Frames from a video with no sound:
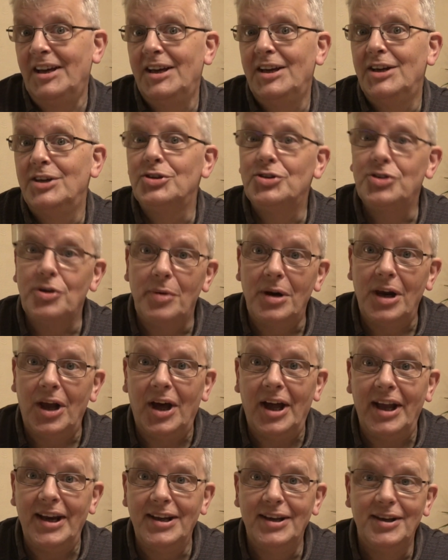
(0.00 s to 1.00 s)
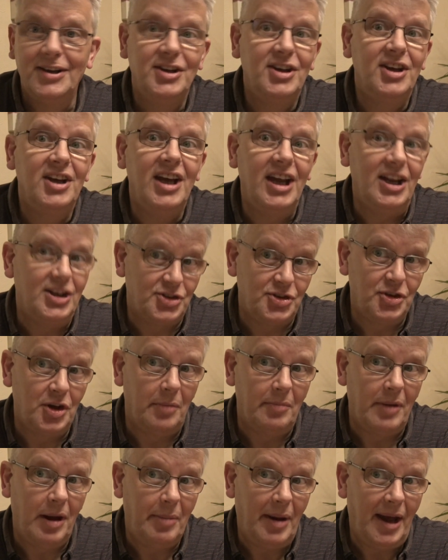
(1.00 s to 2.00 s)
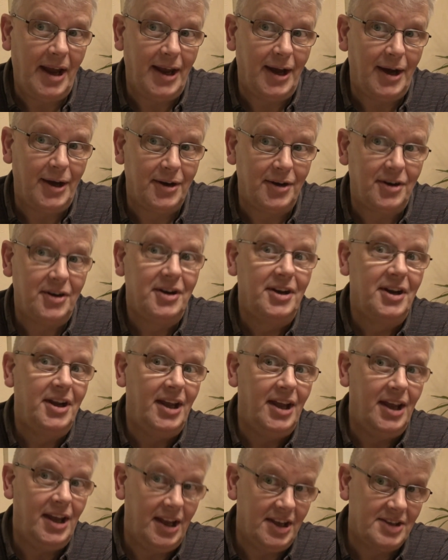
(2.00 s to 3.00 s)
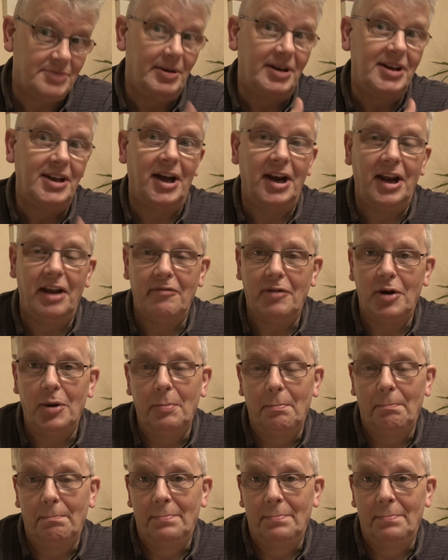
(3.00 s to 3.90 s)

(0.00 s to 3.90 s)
so I lied. It's not my back garden, it's my dining room.